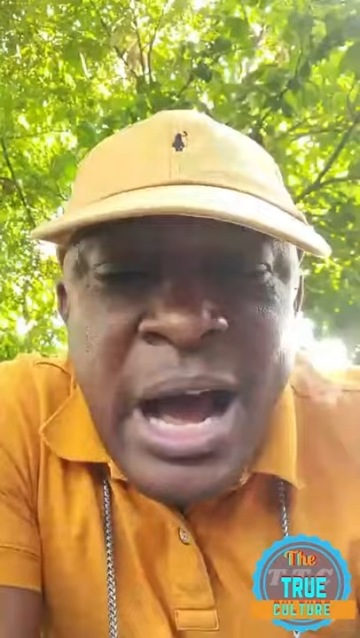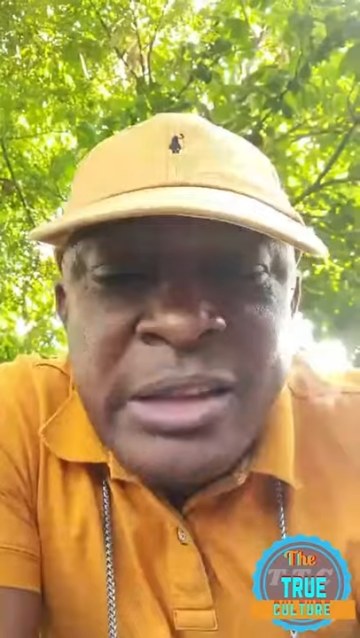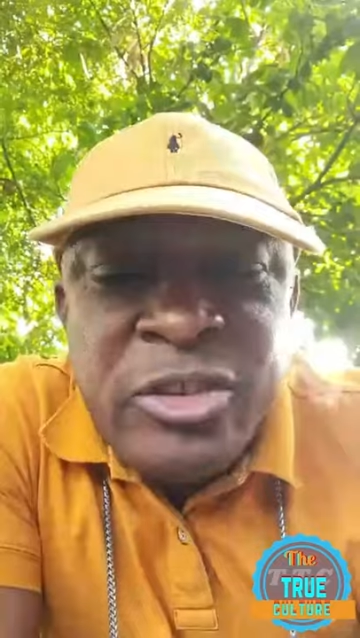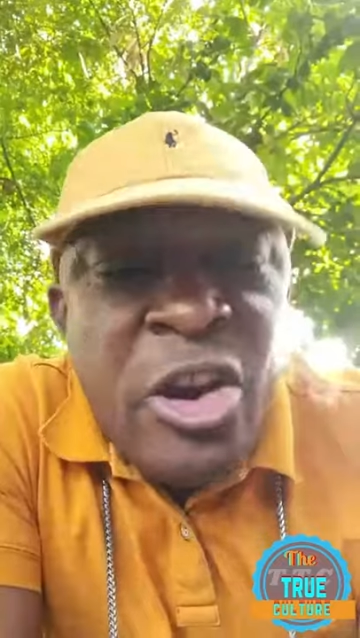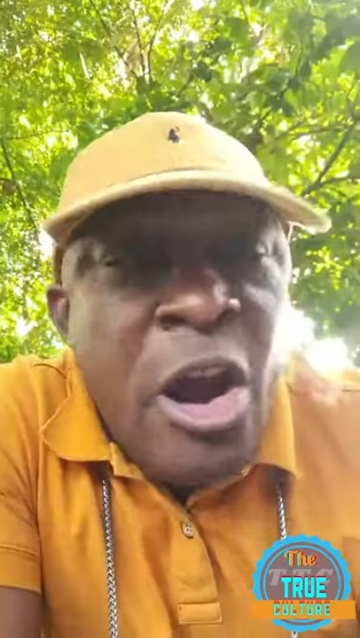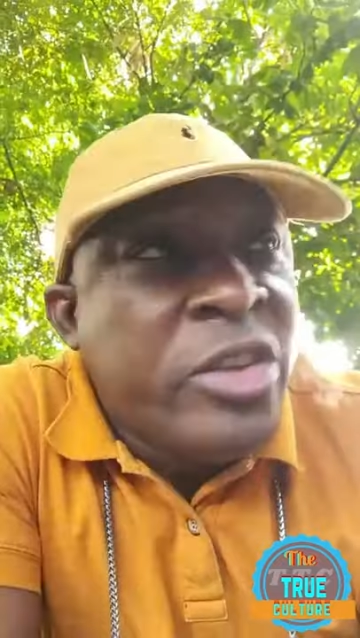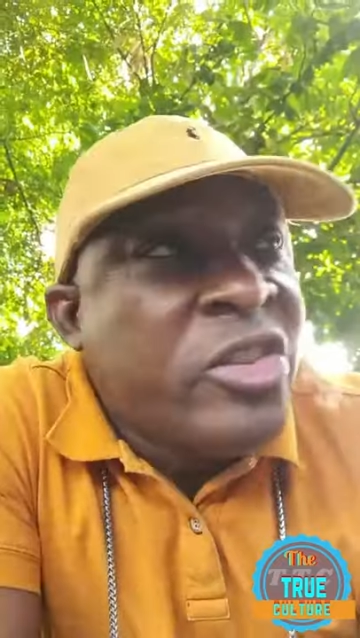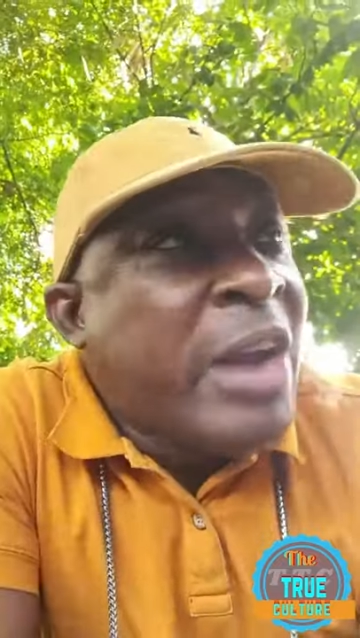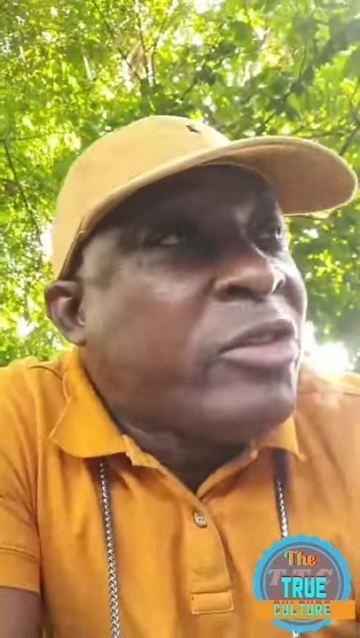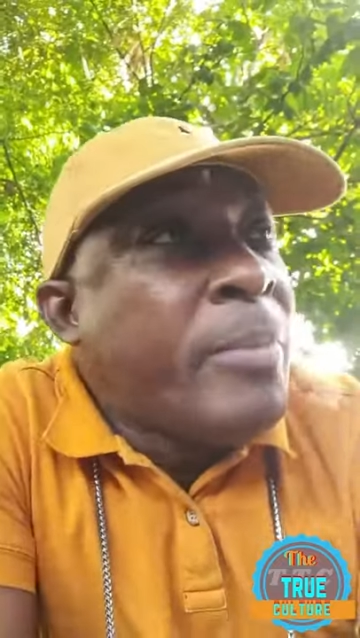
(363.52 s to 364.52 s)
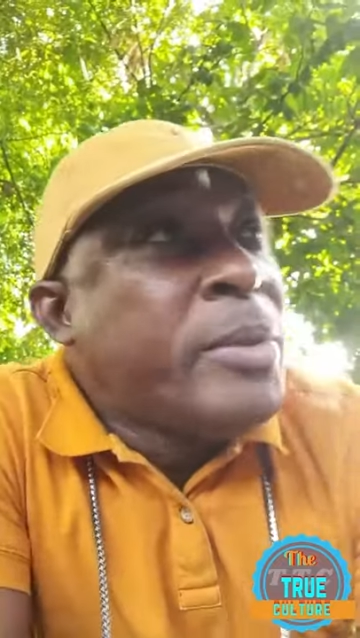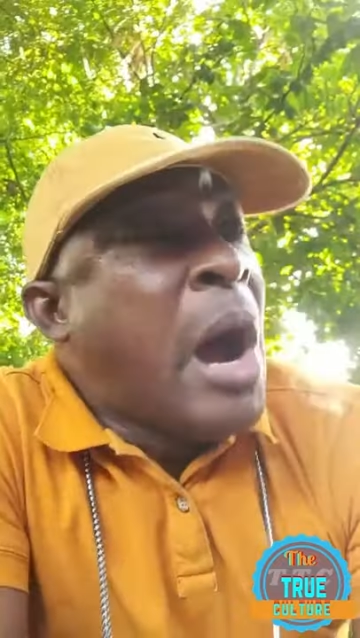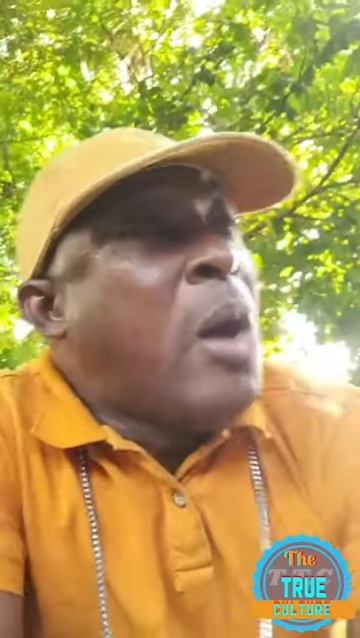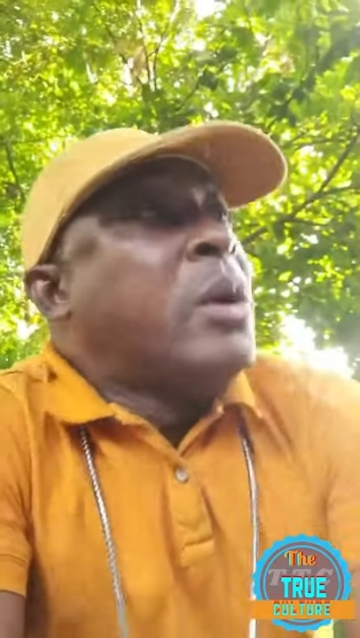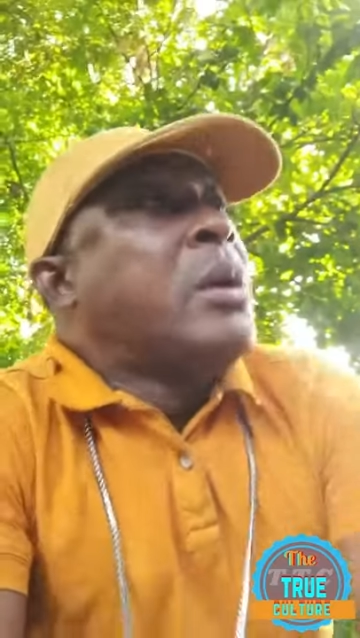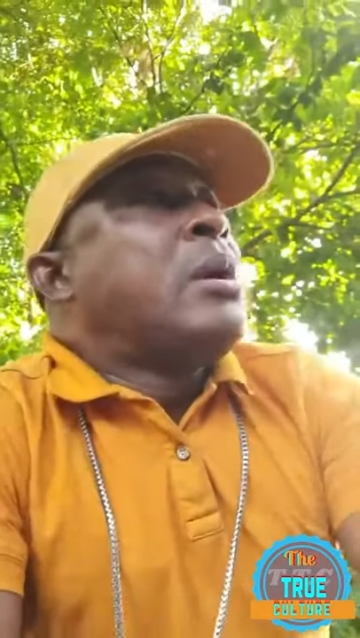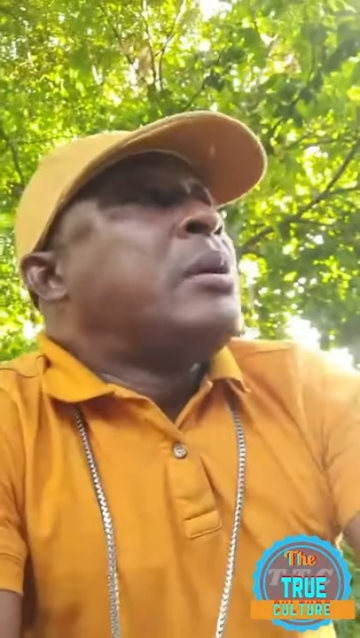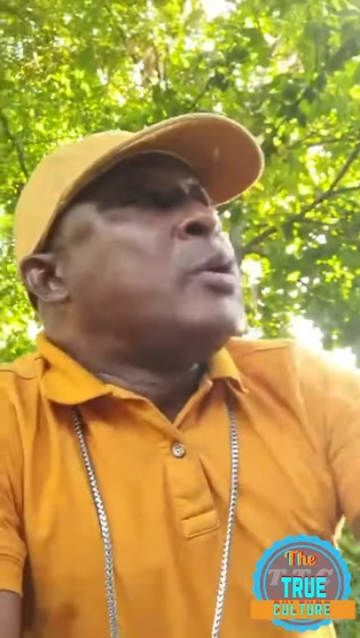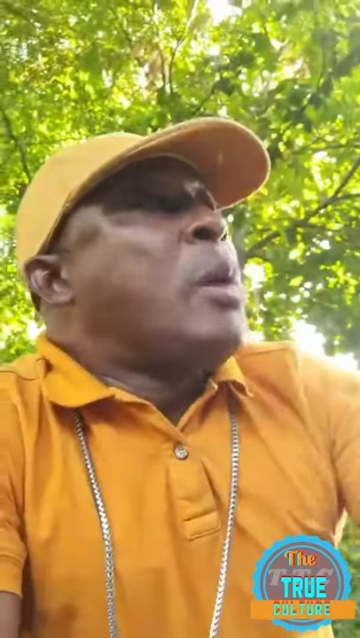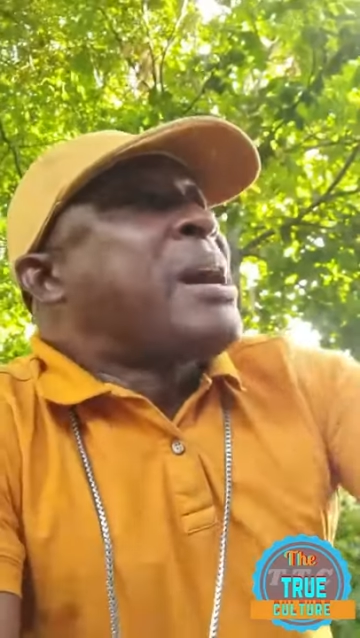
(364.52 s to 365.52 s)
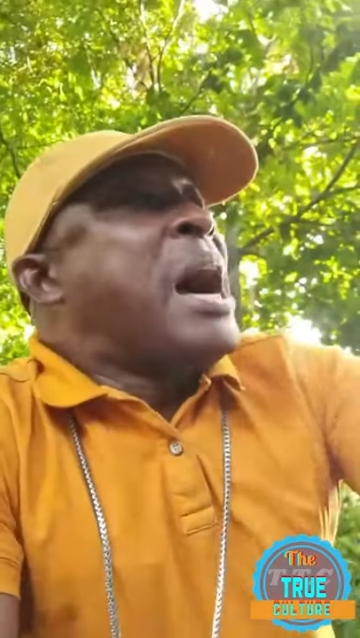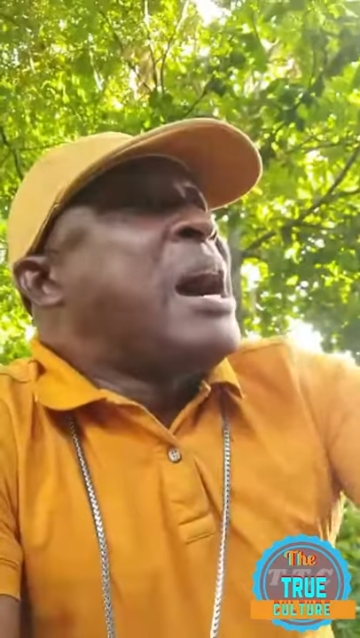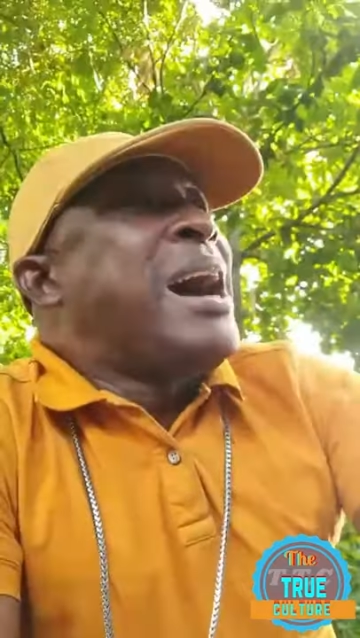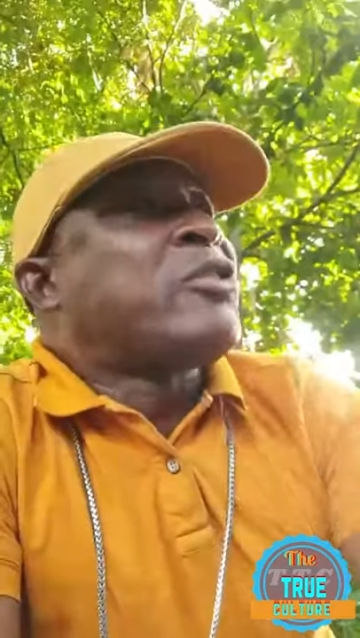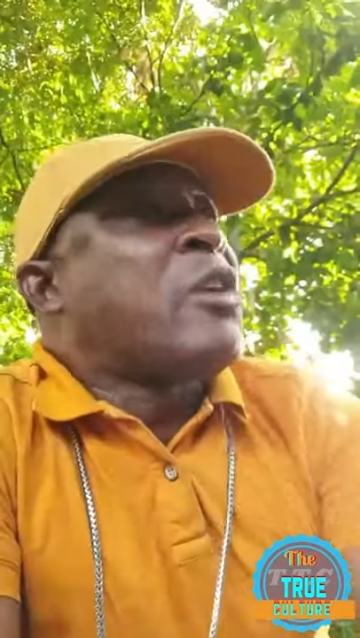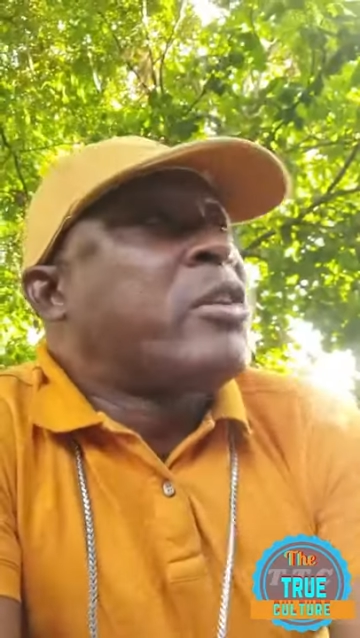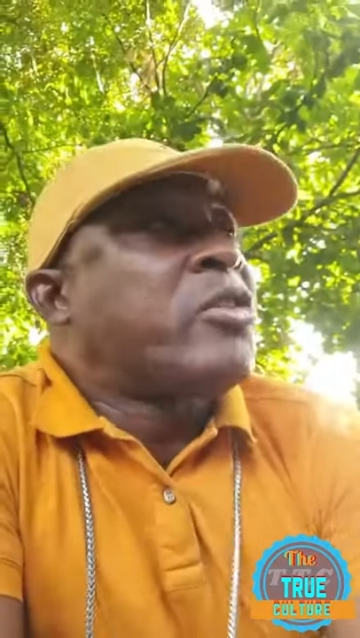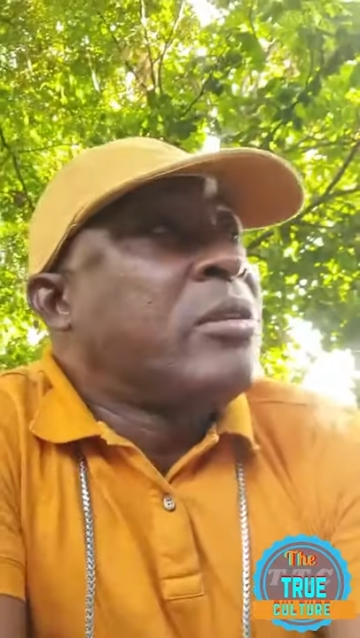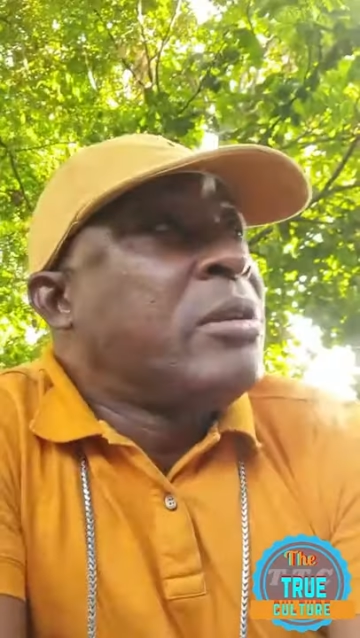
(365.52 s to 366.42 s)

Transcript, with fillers: to church and so. Yo, don't can't go to church.